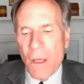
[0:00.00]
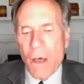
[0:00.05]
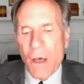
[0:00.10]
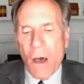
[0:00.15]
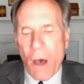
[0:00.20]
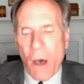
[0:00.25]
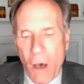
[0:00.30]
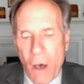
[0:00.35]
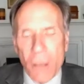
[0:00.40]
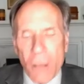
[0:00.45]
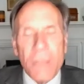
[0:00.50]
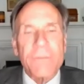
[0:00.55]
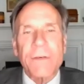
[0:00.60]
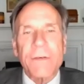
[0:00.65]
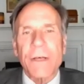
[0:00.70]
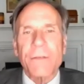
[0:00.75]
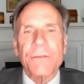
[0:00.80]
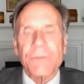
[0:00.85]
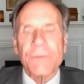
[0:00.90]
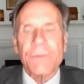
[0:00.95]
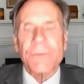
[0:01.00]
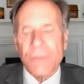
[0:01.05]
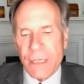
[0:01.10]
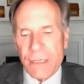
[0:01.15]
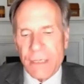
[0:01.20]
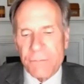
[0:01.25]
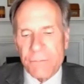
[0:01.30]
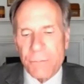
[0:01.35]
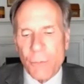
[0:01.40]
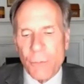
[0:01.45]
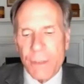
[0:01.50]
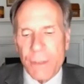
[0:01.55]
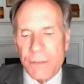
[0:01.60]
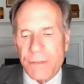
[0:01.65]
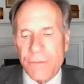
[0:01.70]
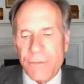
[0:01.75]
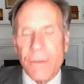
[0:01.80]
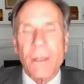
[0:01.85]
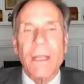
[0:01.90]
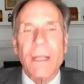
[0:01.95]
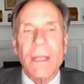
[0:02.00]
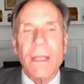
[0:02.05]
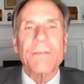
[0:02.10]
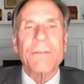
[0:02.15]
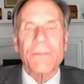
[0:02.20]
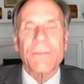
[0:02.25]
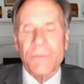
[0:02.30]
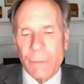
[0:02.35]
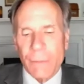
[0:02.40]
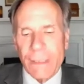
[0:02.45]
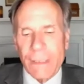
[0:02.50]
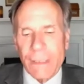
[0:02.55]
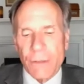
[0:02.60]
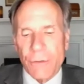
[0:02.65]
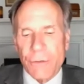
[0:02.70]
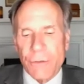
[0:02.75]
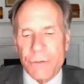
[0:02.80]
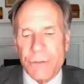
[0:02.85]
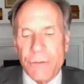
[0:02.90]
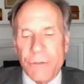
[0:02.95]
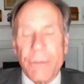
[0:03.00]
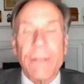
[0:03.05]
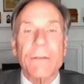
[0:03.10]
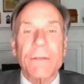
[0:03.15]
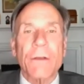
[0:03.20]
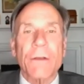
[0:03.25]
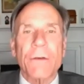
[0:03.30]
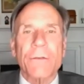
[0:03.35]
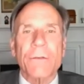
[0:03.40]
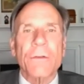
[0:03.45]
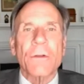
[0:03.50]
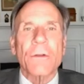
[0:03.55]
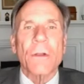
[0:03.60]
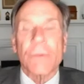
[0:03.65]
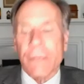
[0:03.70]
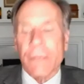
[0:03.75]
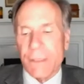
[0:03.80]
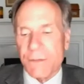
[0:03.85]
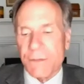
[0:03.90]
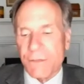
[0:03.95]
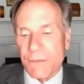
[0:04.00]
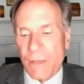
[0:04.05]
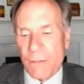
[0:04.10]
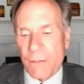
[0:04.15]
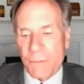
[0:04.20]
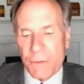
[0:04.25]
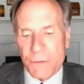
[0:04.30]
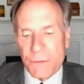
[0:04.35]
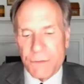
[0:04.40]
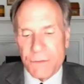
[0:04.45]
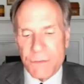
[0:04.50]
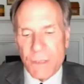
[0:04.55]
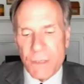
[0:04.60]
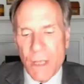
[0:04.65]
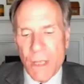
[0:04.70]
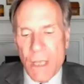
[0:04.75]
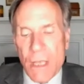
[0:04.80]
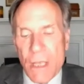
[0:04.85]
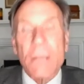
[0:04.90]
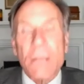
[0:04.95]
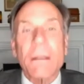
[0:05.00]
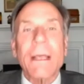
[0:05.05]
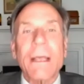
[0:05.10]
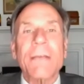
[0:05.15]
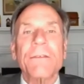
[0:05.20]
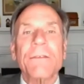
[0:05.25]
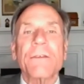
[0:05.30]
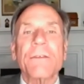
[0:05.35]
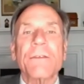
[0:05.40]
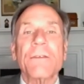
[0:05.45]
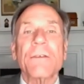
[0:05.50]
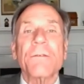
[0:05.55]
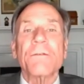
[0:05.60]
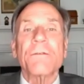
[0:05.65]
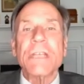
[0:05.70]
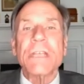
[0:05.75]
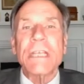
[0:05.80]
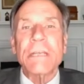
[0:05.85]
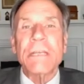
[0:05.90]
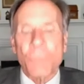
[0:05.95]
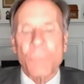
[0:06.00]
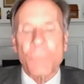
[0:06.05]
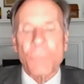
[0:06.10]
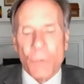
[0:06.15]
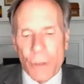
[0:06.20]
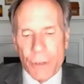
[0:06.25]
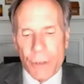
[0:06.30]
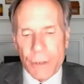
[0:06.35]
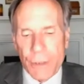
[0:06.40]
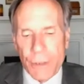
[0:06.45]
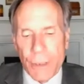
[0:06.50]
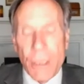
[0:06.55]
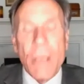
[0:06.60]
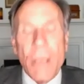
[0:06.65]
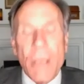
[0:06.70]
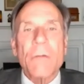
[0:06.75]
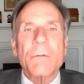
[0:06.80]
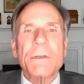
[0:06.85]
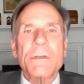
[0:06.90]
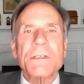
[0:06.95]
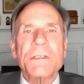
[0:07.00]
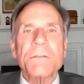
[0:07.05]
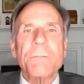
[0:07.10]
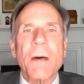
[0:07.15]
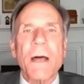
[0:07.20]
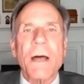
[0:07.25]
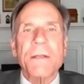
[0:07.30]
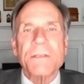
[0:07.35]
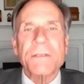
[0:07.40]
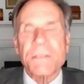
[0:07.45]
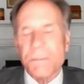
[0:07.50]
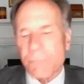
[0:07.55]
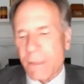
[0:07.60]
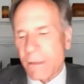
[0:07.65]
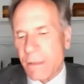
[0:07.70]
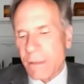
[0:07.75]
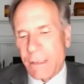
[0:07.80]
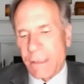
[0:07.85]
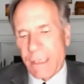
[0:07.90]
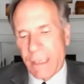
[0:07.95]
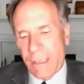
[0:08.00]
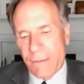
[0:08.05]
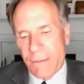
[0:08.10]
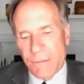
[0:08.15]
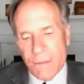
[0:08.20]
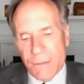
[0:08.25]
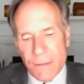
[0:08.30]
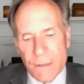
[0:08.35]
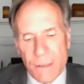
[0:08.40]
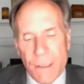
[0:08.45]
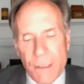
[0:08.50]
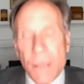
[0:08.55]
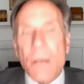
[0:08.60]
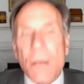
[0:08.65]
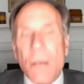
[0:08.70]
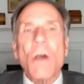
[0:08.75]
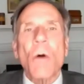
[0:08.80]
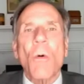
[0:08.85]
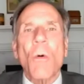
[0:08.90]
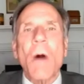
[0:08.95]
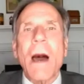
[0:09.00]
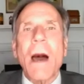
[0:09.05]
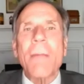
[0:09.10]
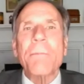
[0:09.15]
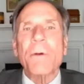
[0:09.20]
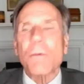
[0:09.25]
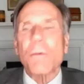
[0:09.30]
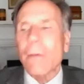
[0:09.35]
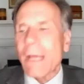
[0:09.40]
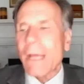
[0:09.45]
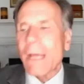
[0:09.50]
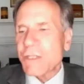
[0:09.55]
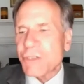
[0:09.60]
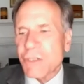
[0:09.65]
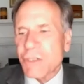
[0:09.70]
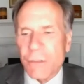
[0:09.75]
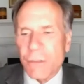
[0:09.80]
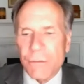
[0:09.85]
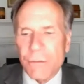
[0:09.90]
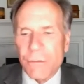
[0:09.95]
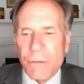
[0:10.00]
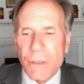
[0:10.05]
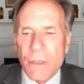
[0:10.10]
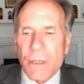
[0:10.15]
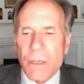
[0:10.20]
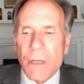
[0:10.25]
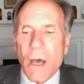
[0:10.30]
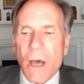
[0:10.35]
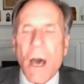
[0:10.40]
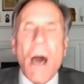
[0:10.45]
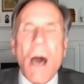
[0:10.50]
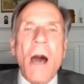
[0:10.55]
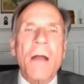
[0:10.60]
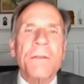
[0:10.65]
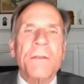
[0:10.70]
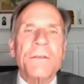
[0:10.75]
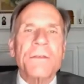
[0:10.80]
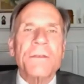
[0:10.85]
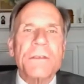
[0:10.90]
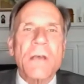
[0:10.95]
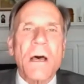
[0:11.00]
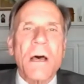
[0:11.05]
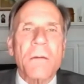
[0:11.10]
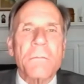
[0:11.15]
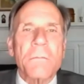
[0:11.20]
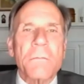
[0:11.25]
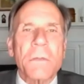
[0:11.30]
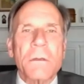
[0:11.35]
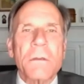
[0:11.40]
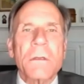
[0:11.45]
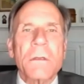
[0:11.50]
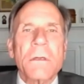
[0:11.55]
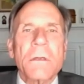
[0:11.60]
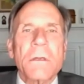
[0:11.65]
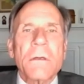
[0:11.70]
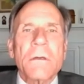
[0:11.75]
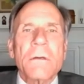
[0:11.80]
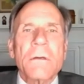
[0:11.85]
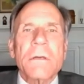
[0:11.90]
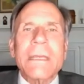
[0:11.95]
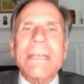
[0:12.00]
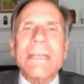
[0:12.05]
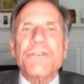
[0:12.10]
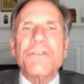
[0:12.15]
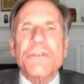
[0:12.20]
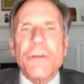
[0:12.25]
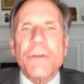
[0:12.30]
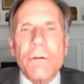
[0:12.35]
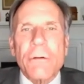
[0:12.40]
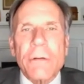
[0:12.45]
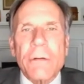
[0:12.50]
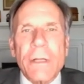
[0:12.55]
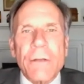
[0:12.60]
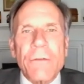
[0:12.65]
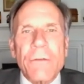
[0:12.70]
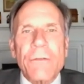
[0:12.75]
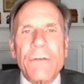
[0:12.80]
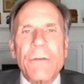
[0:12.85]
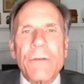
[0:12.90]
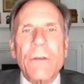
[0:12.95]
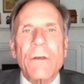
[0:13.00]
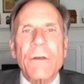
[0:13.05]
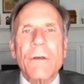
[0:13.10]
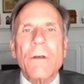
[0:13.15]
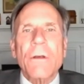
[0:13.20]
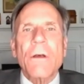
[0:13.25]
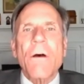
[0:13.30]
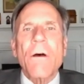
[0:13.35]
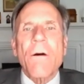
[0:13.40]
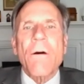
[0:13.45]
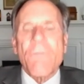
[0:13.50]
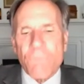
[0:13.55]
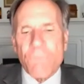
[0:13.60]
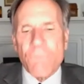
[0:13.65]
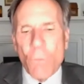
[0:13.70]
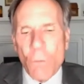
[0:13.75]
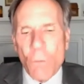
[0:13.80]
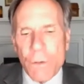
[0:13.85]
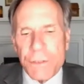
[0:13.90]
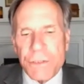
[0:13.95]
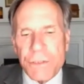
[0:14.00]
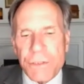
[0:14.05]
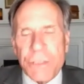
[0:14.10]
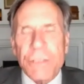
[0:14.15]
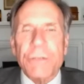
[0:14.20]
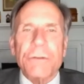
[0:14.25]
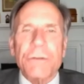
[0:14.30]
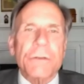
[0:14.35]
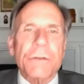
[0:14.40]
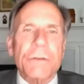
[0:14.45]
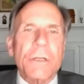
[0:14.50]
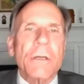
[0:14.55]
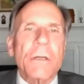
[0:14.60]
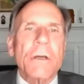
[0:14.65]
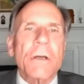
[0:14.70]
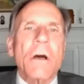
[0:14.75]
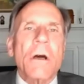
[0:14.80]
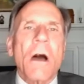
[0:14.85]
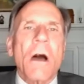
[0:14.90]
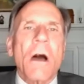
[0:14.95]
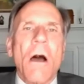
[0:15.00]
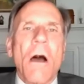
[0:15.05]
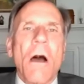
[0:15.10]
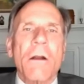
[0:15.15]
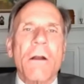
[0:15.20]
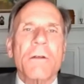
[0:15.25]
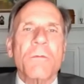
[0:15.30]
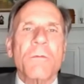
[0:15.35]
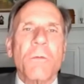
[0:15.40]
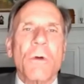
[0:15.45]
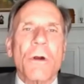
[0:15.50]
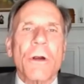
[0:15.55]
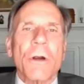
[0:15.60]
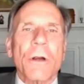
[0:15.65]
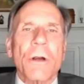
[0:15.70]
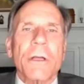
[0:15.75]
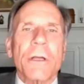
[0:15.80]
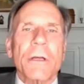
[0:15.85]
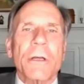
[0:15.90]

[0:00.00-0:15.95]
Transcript: All of us can point to the lessons we learned during those glorious summers. Lessons of teamwork, responsibility, cooperation, ensemble, endurance, fortitude, hard work,